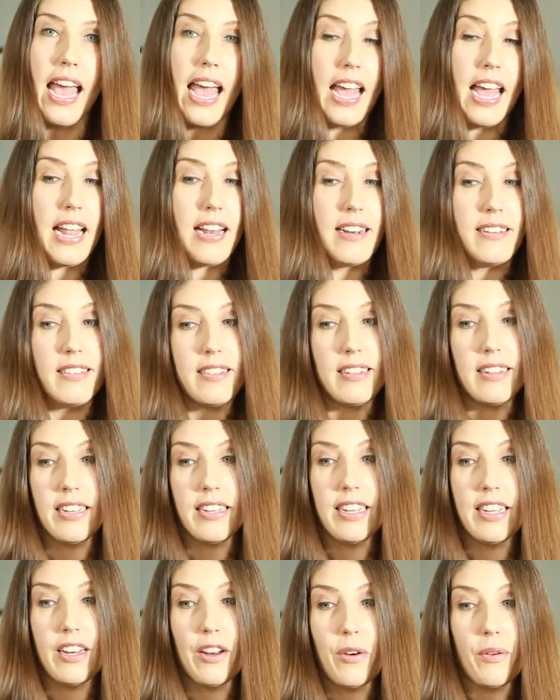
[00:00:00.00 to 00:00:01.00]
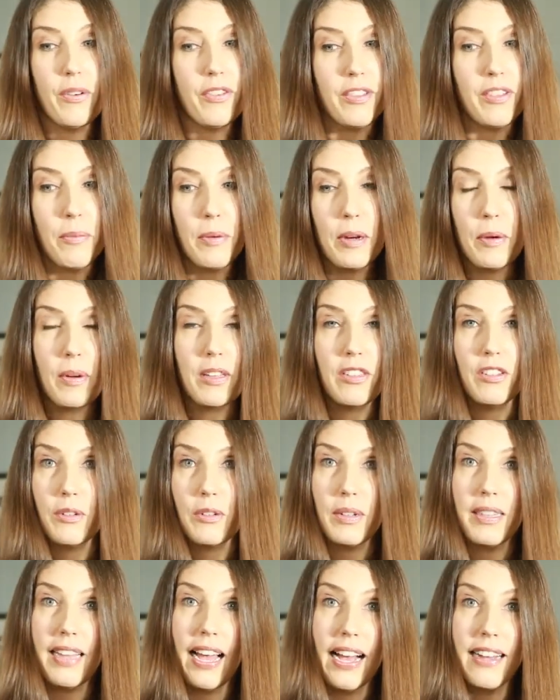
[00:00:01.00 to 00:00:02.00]
And, you know, if somebody wants
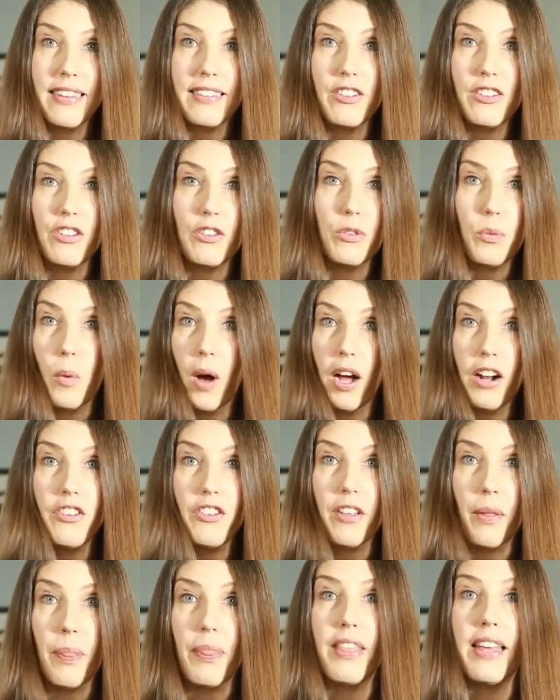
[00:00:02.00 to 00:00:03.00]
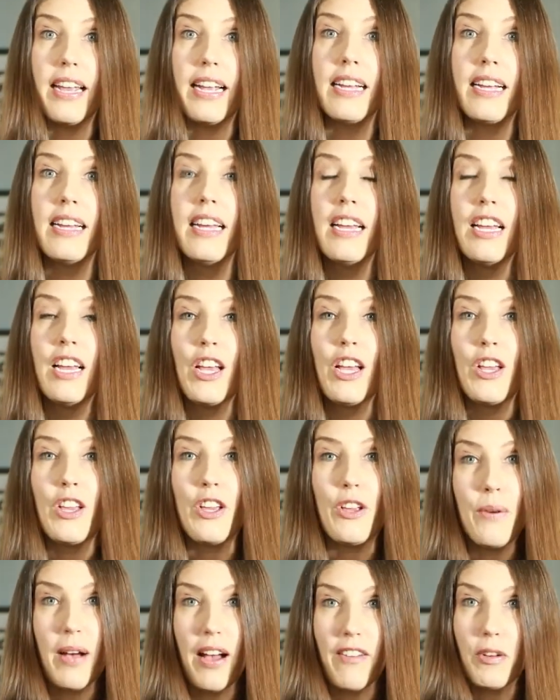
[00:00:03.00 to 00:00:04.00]
to relax and just watch something,
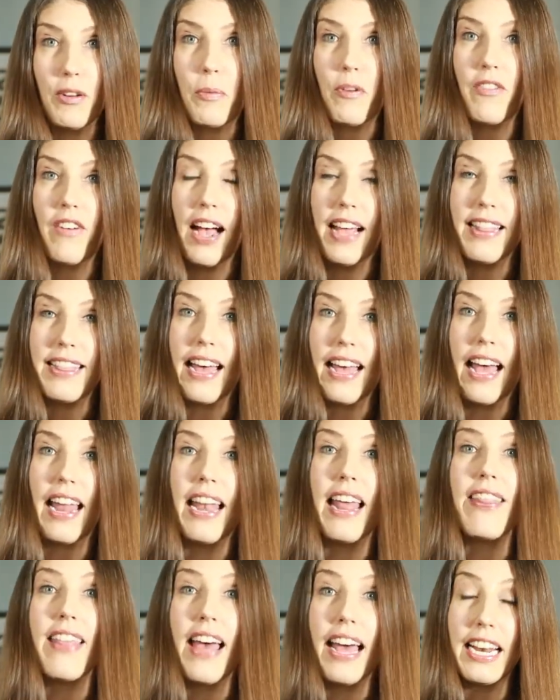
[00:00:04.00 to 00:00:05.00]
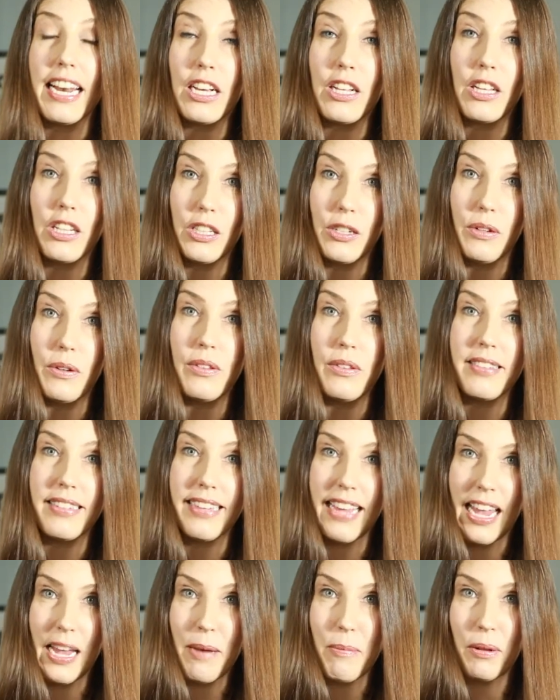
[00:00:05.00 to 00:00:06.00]
you have to provide that. That includes
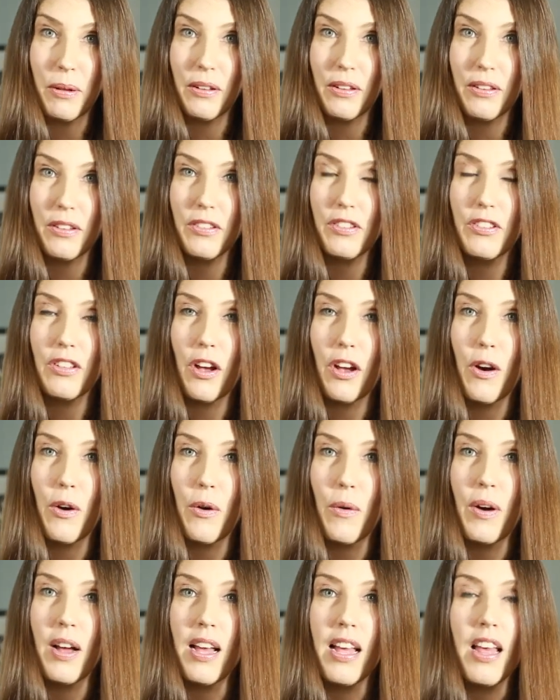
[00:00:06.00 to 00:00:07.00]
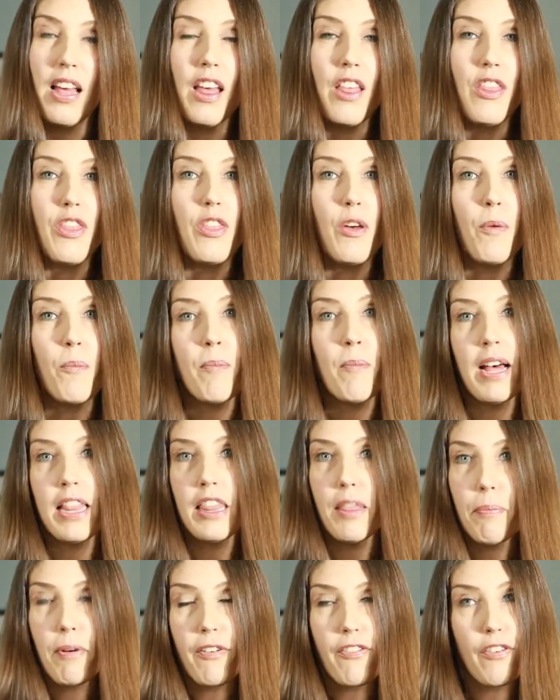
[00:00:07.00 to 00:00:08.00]
cable. So the
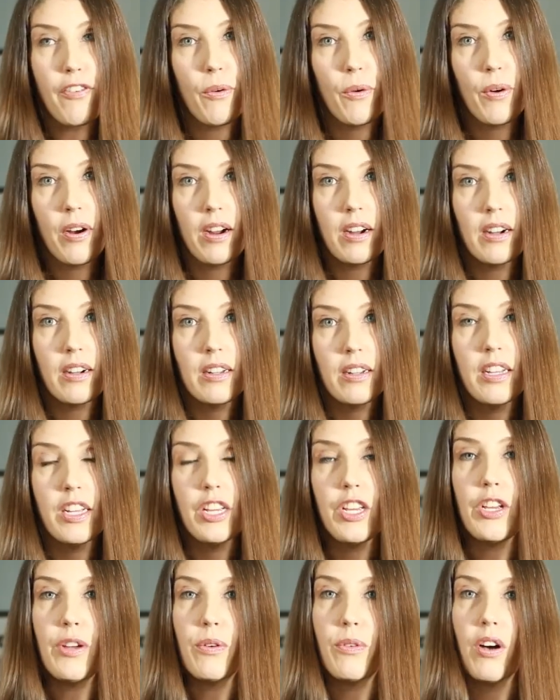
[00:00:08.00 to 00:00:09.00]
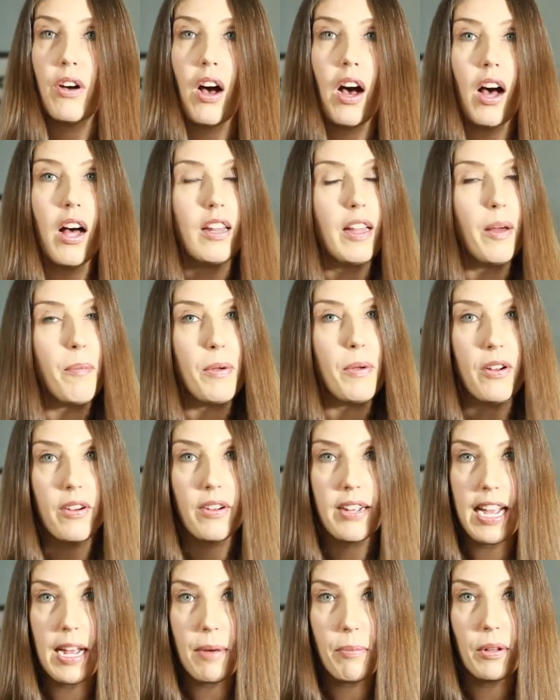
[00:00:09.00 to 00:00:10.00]
month before, you call up
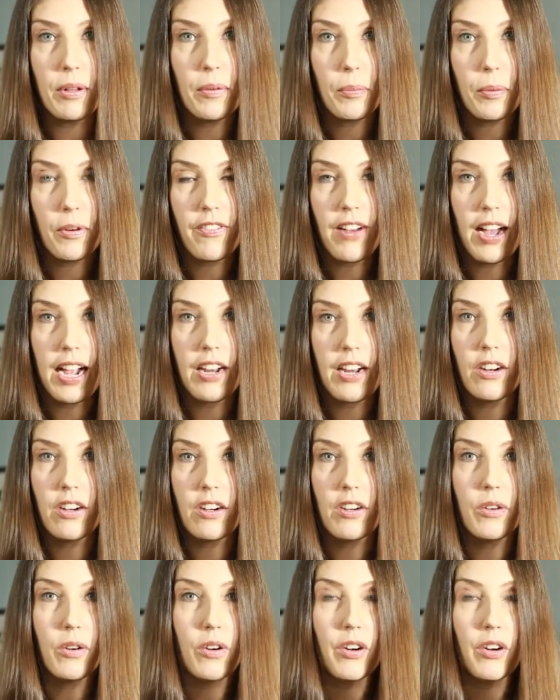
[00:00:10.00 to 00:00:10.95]
your cable provider